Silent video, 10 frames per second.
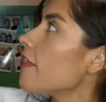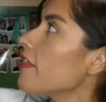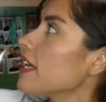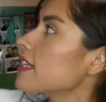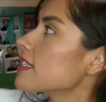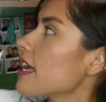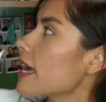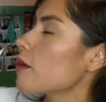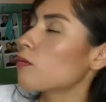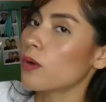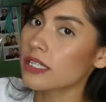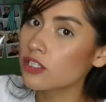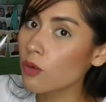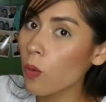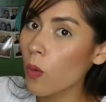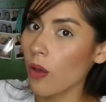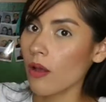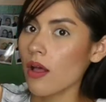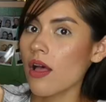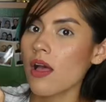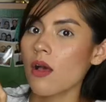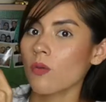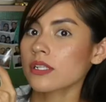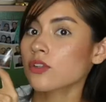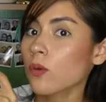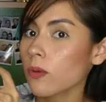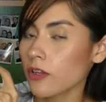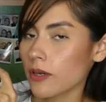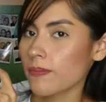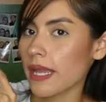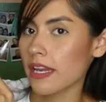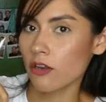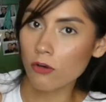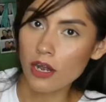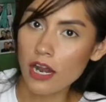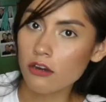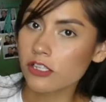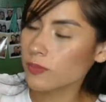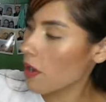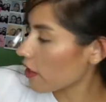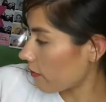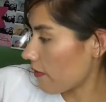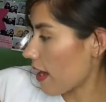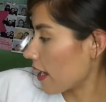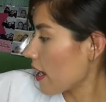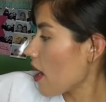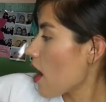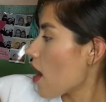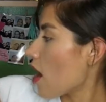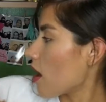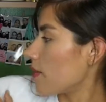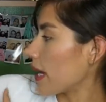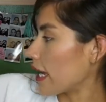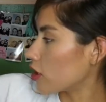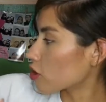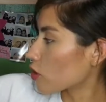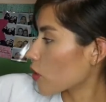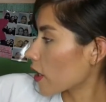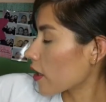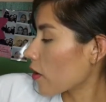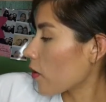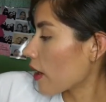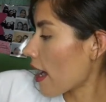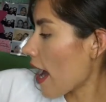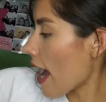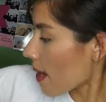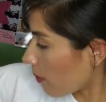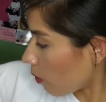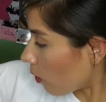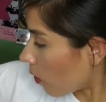things like what's cool, what's cooler, Pandora or Spotify, Android or Apple,